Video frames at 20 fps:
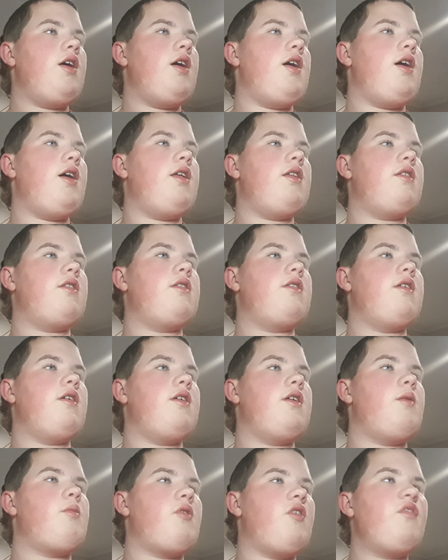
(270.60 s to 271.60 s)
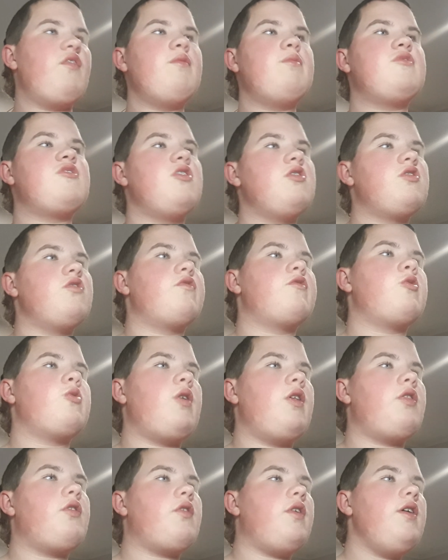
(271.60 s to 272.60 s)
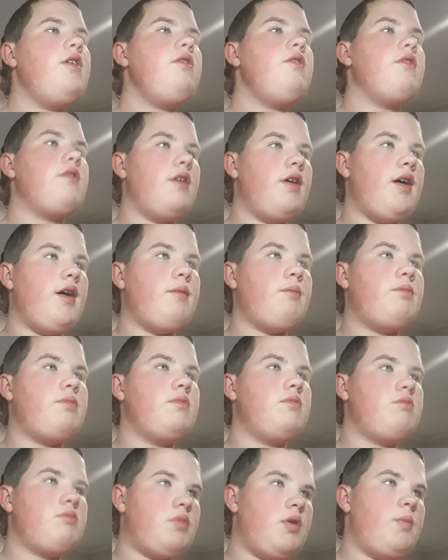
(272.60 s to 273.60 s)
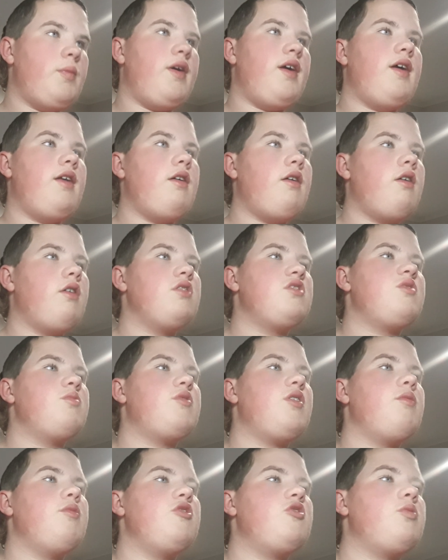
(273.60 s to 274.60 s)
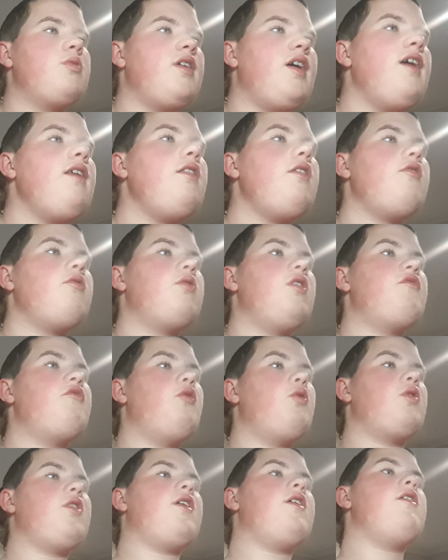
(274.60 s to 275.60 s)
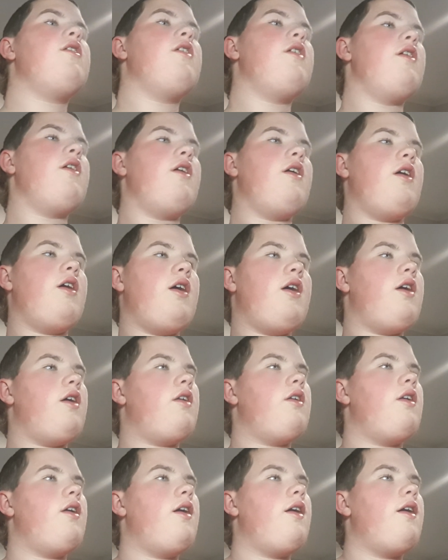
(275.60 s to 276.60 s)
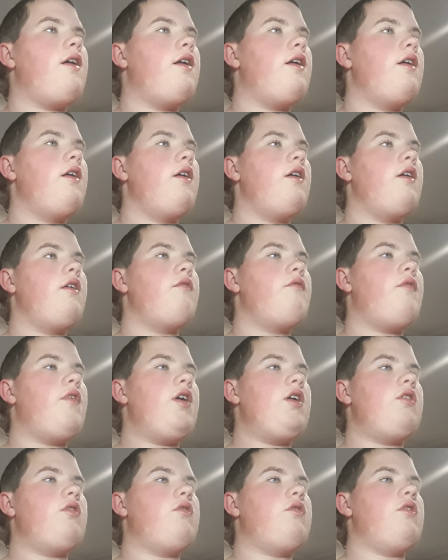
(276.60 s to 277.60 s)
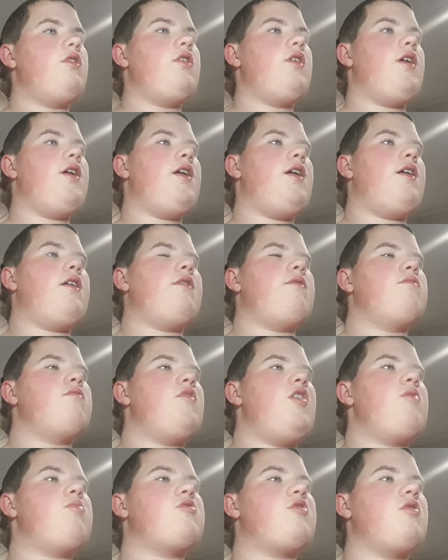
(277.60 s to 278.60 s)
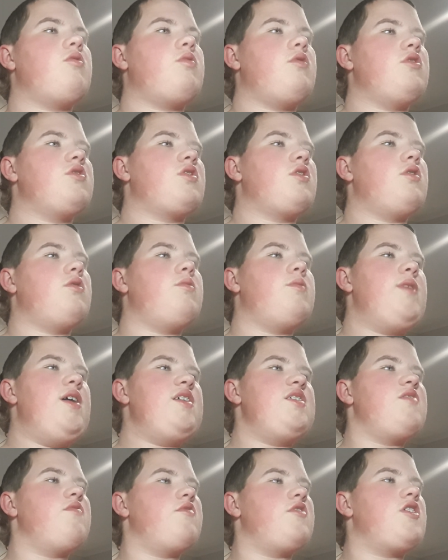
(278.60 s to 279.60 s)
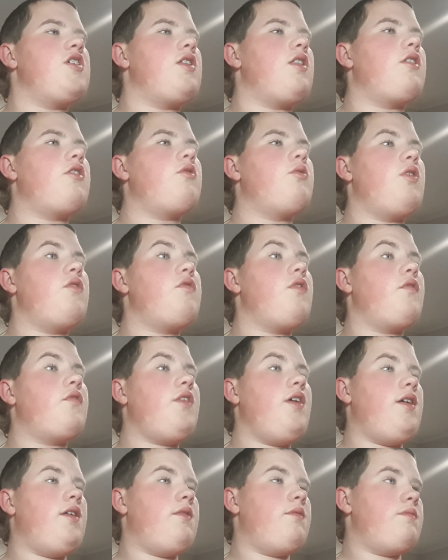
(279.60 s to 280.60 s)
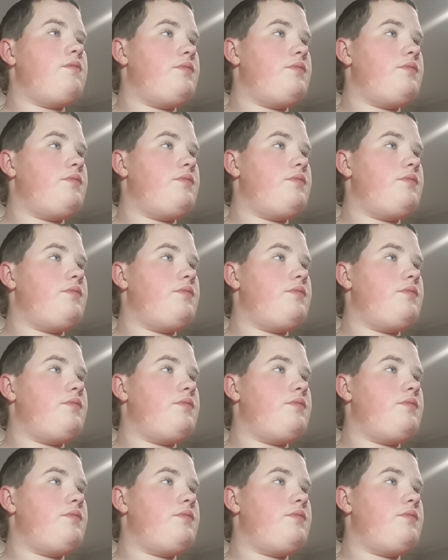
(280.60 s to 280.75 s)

had the number of episodes of 23, premiered on September 28th, 2014, and final episode was on May 17th, 2015.